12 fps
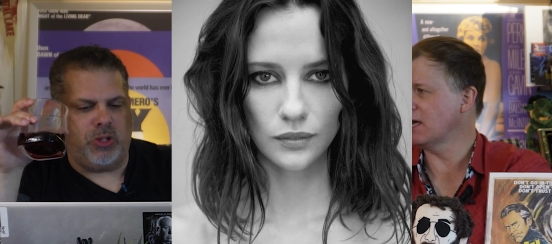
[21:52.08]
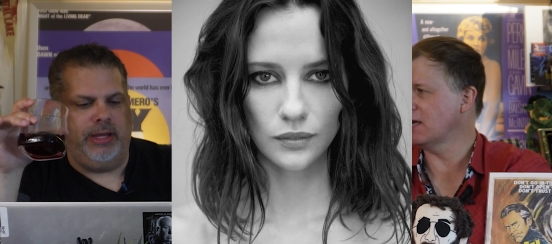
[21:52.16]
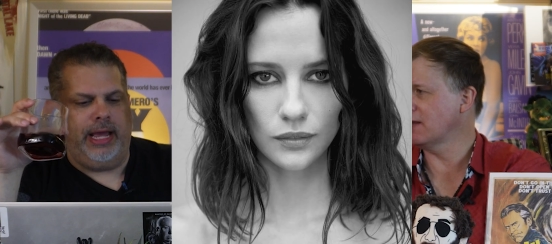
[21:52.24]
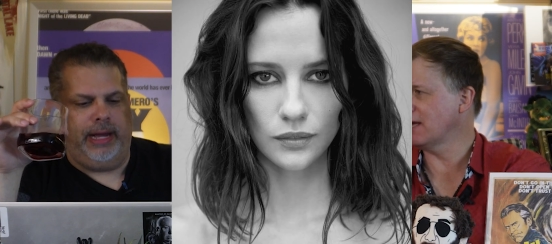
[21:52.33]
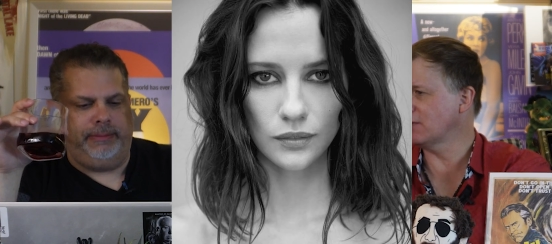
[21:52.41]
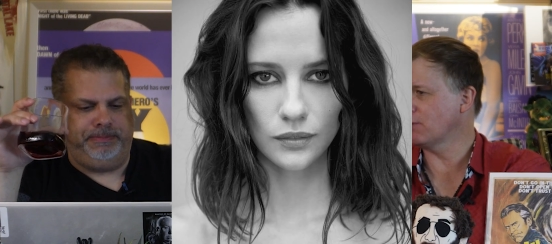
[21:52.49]
Speaker 1: yeah.
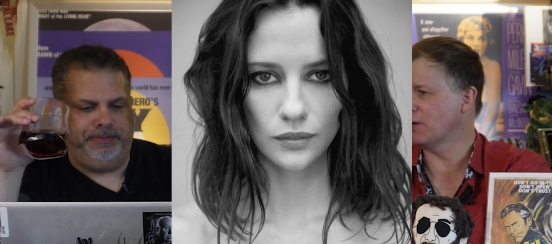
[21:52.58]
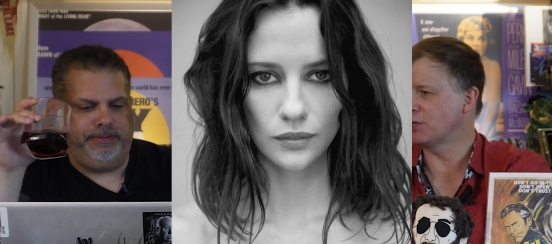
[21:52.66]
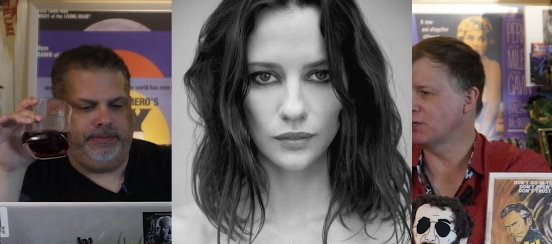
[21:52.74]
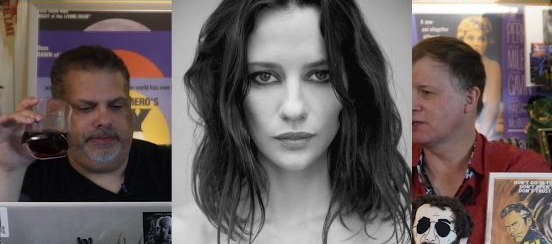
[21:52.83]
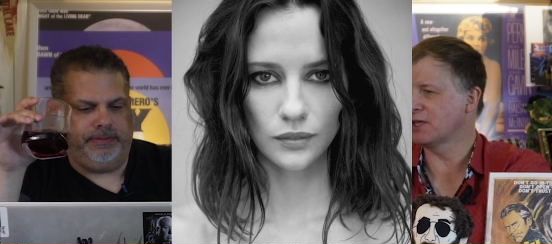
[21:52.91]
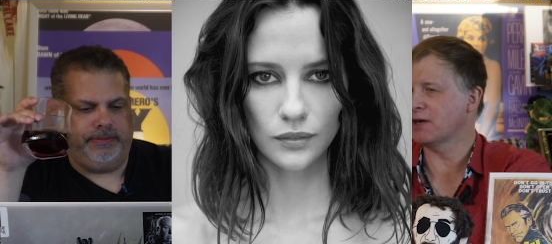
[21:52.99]
and that's why
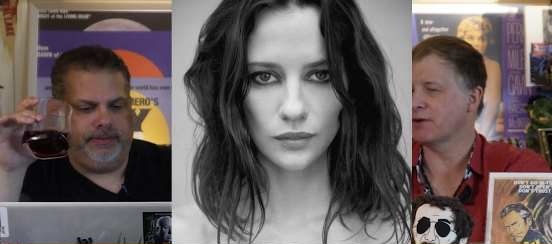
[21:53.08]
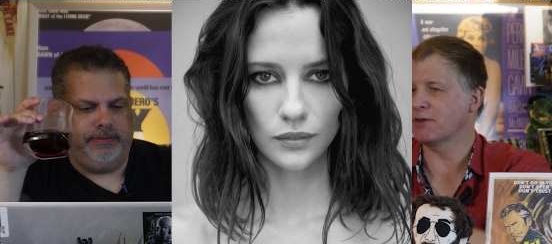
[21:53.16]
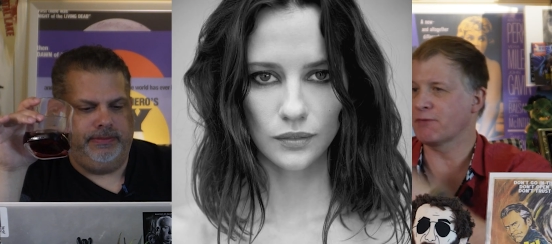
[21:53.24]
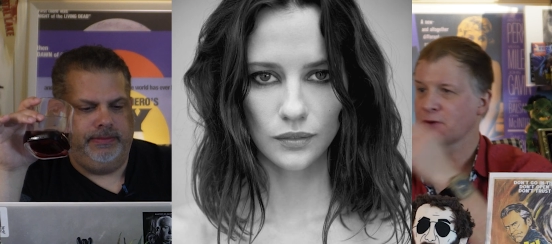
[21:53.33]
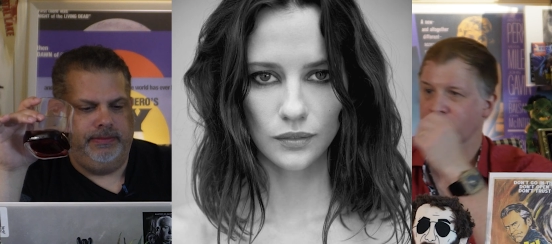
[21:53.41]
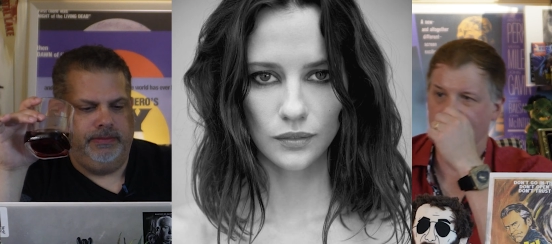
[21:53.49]
she's there in
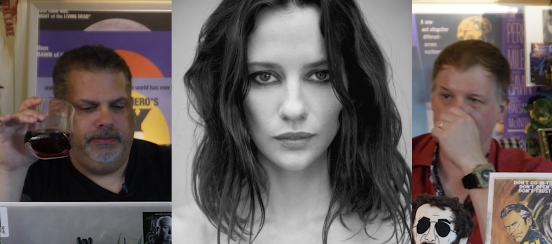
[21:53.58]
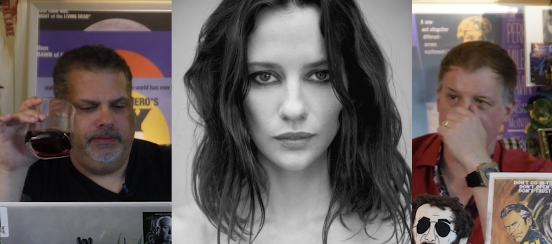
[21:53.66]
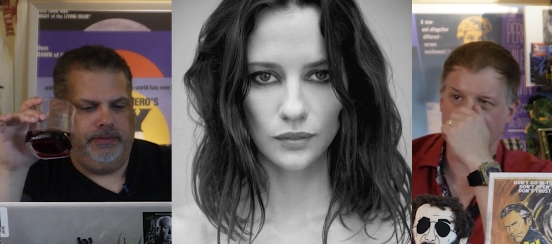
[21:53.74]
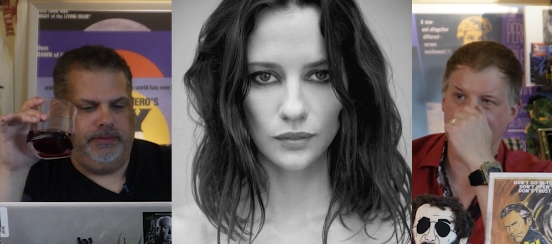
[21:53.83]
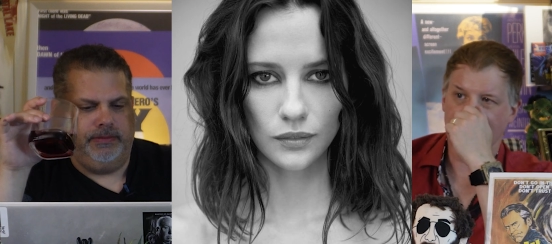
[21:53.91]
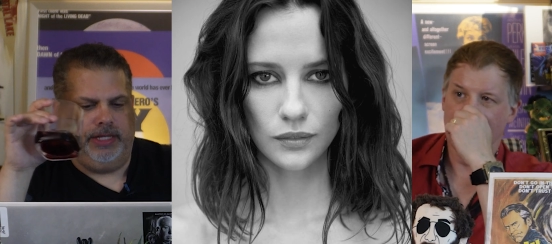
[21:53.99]
the first
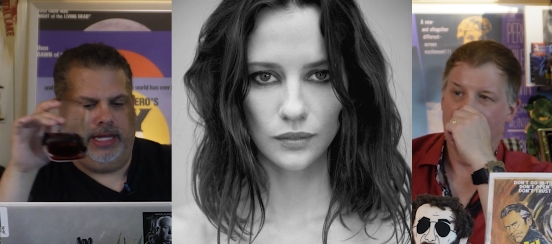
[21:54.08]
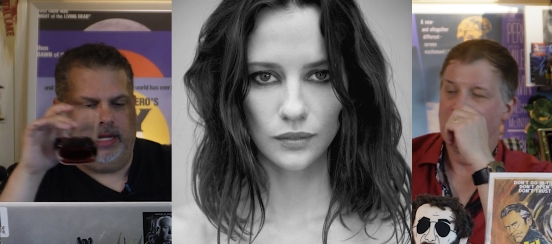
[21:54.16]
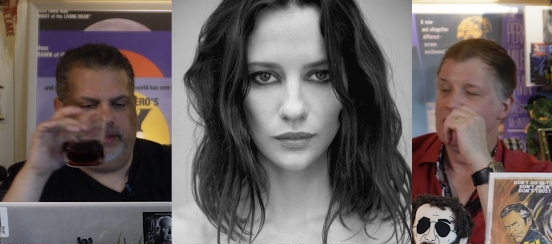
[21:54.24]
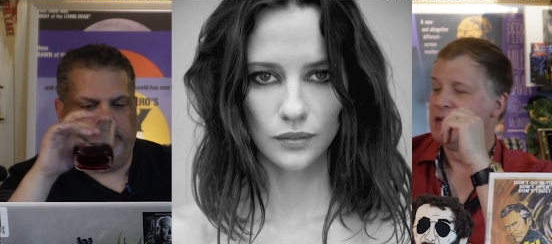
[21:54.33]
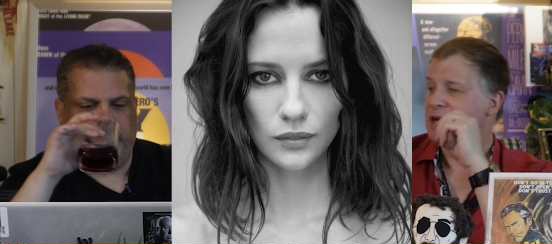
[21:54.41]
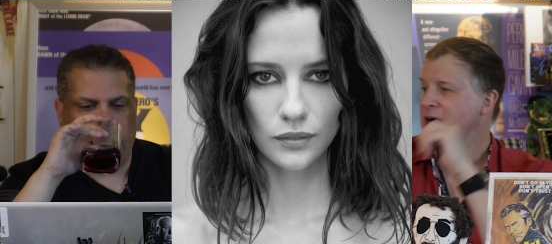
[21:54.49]
place
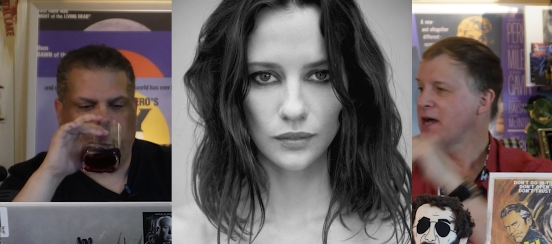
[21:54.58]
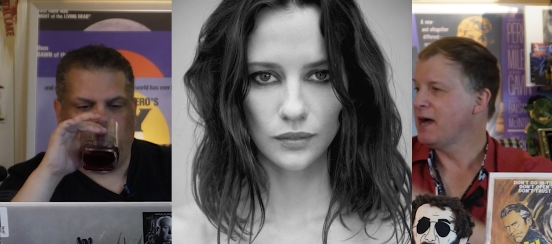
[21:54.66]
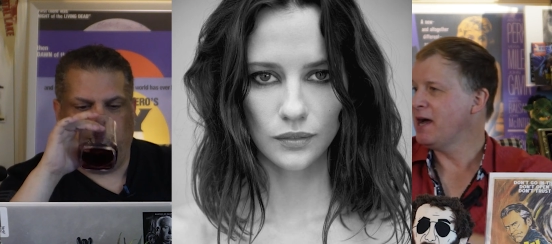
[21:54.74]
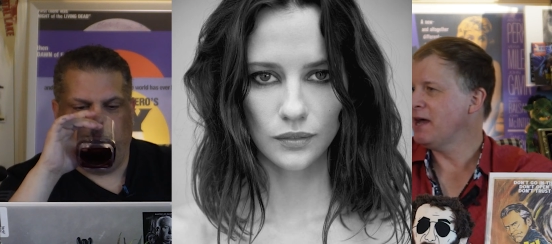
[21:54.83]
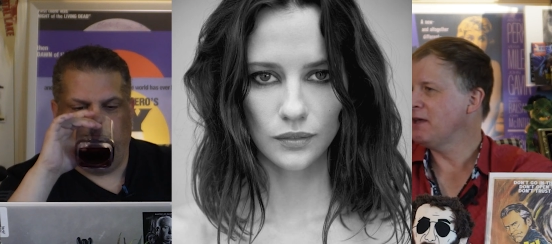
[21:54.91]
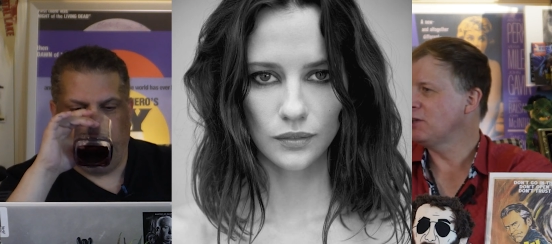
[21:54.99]
yeah
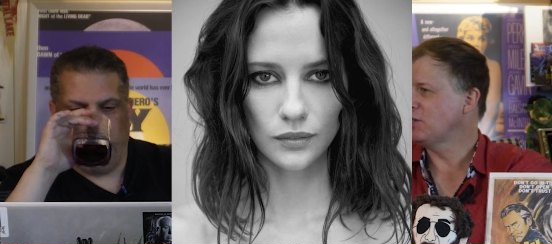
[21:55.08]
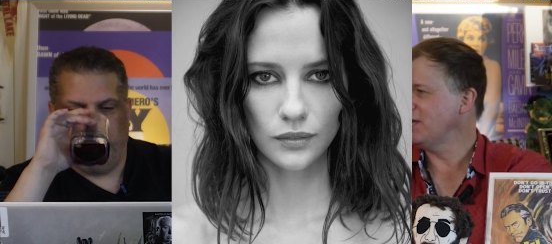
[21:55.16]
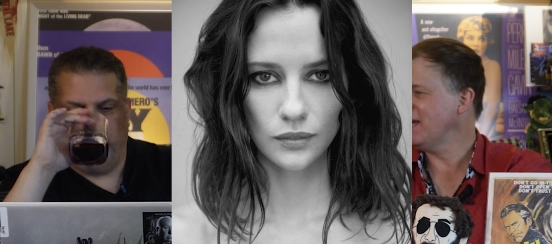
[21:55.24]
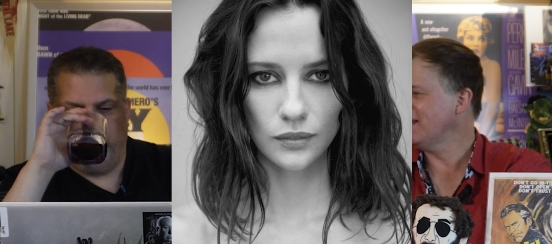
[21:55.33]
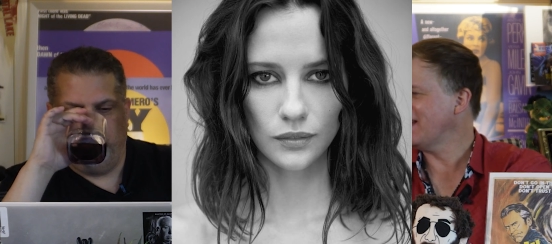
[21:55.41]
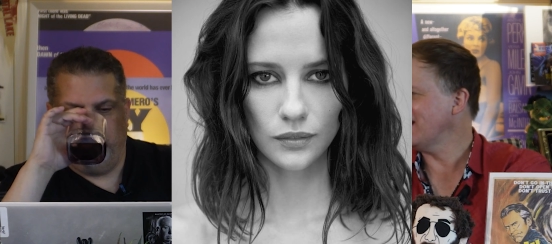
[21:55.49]

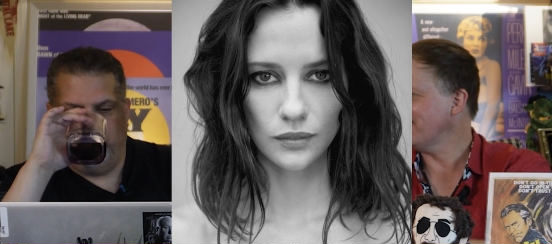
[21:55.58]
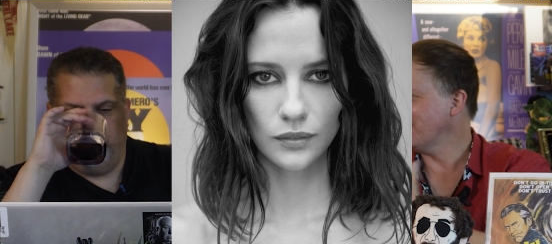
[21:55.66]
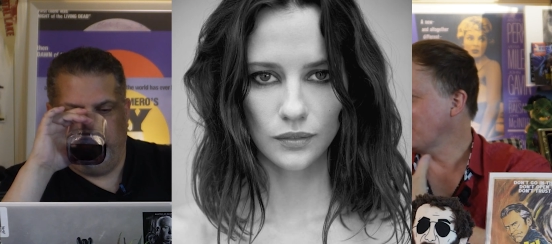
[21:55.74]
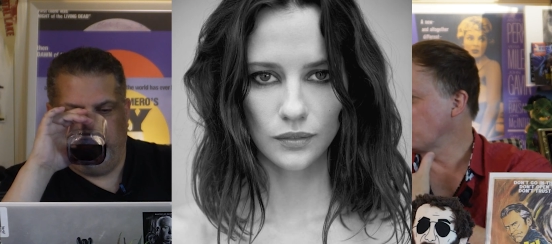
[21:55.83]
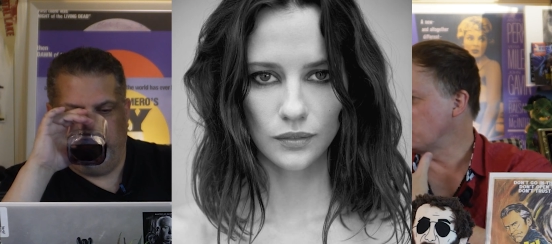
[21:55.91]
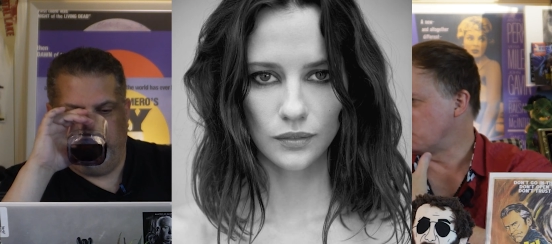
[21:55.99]
she had kind of
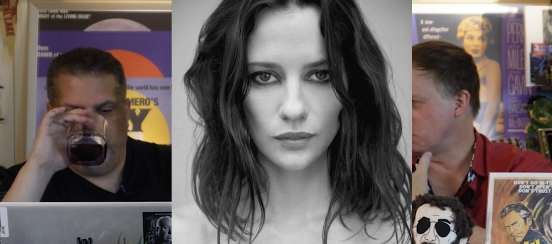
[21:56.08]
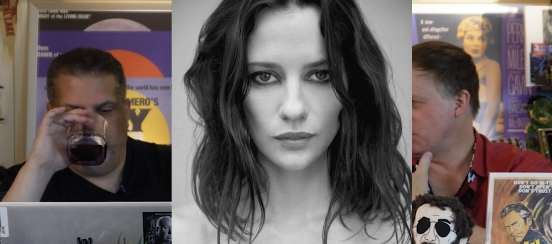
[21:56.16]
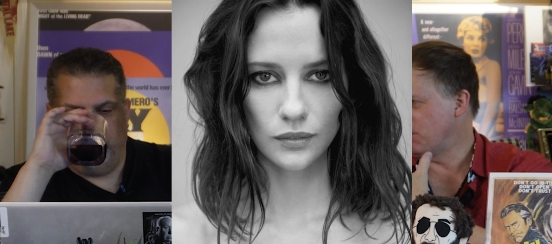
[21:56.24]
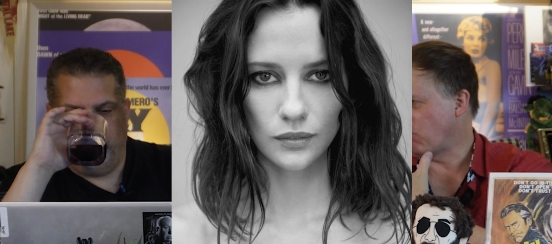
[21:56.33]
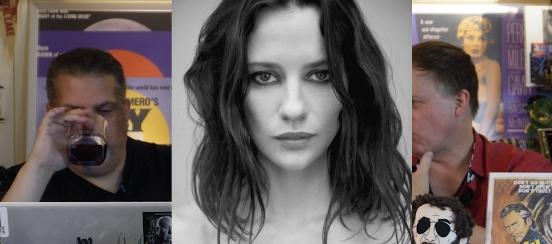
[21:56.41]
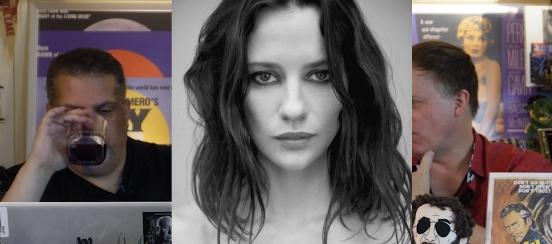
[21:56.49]
like a
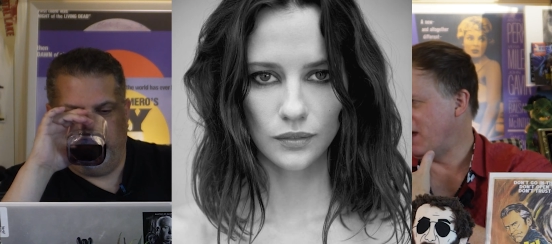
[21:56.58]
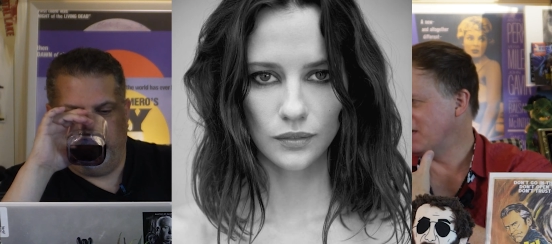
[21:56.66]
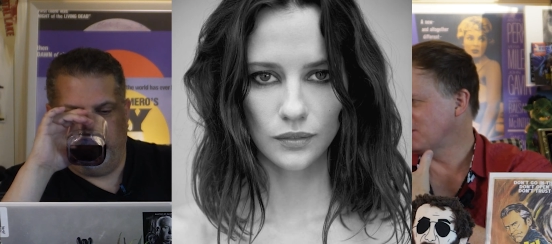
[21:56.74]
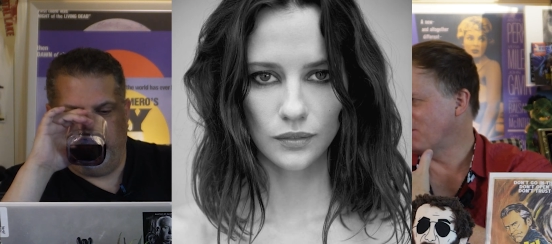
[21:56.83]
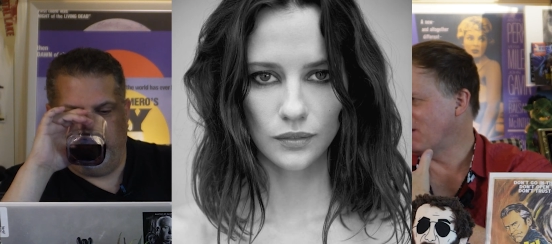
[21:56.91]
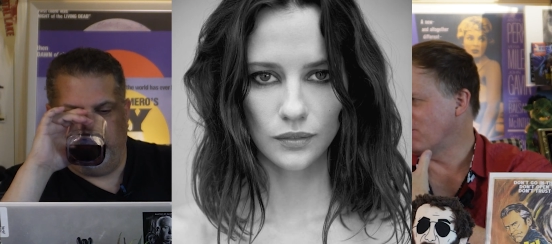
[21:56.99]
deep,
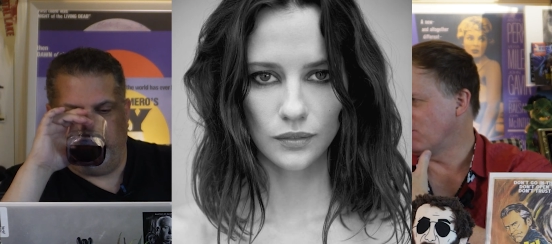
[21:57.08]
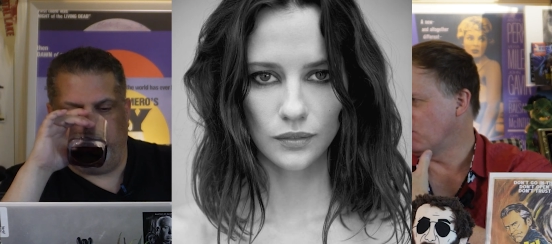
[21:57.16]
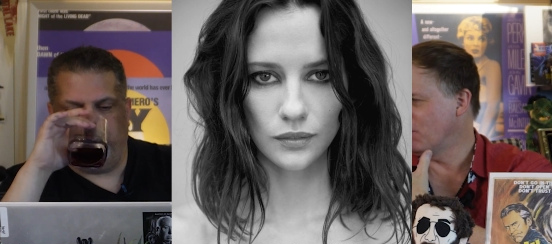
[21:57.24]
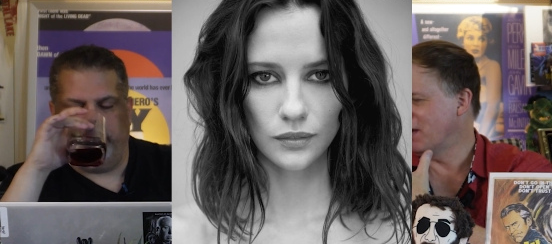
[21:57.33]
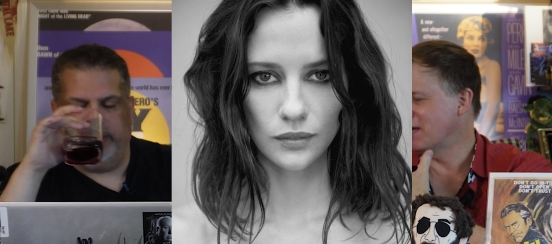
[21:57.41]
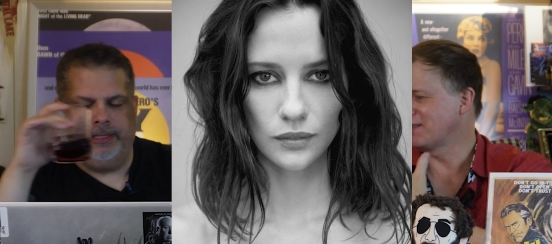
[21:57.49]
raspy
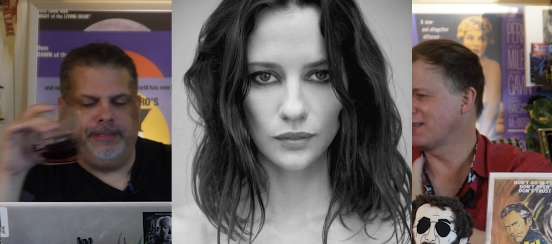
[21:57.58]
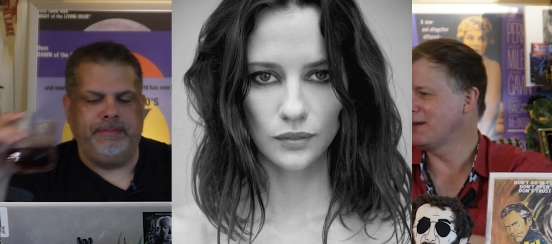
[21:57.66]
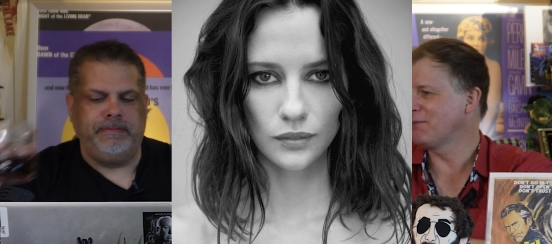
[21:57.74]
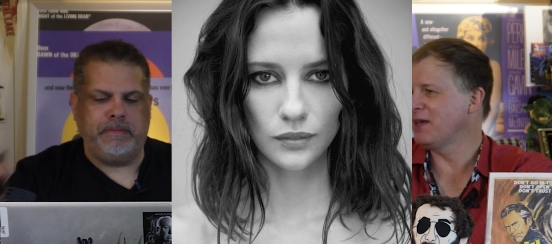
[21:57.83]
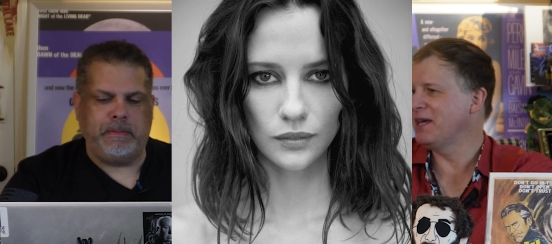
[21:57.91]
voice, and I'm mm.